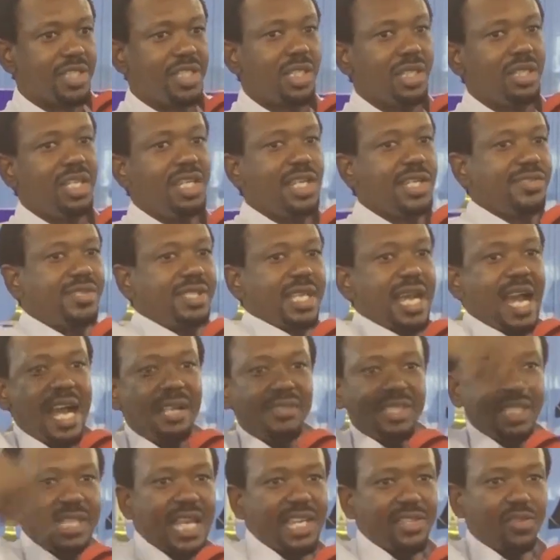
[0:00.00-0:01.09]
She lives
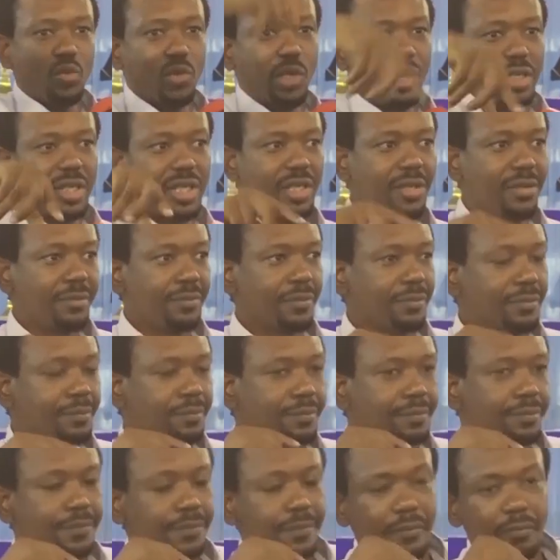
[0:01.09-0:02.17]
outside Wari.
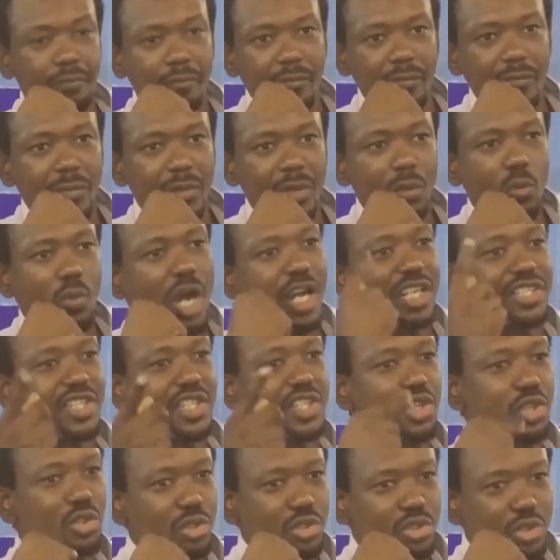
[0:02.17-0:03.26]
What do
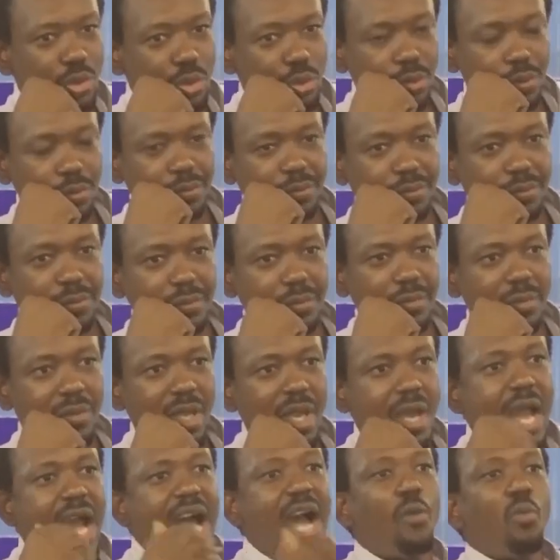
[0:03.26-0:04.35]
you do?
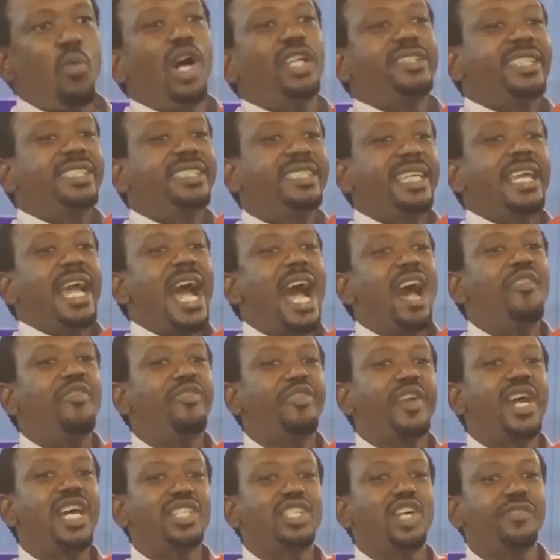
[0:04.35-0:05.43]
What is the
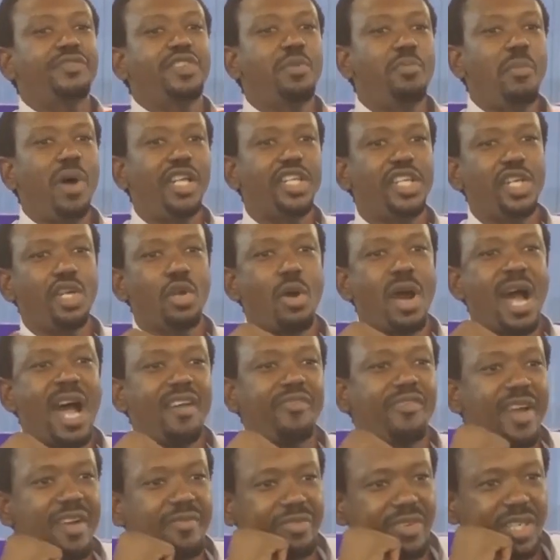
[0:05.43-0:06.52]
average of the money you
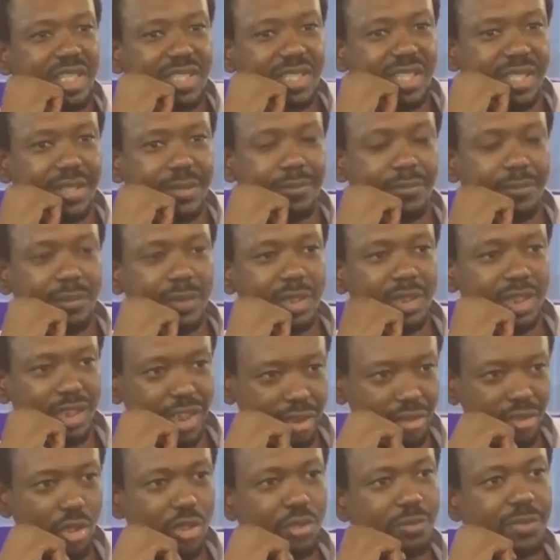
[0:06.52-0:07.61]
have every day?
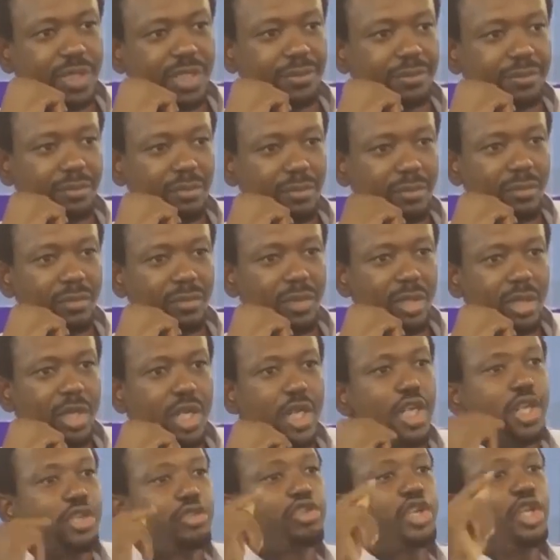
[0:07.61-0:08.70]
She told me.
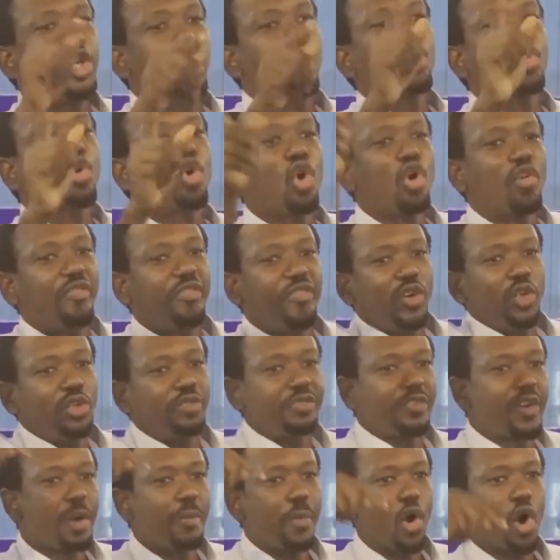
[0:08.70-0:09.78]
Do you cook food
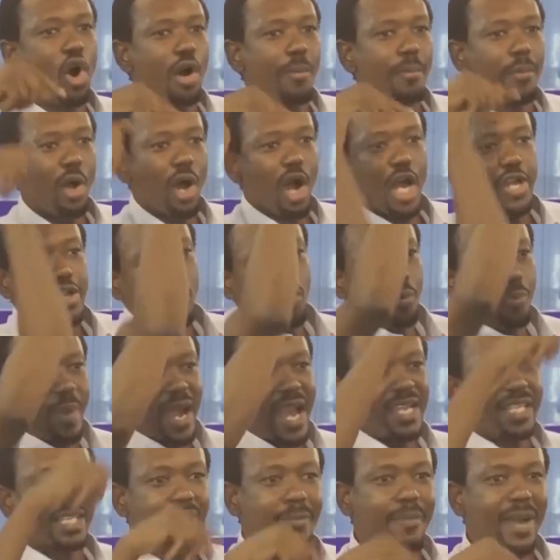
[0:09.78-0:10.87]
from home or you
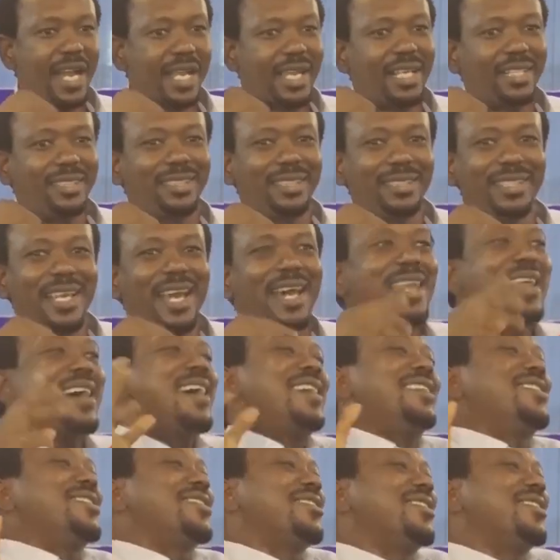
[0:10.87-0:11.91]
buy in the market? She said,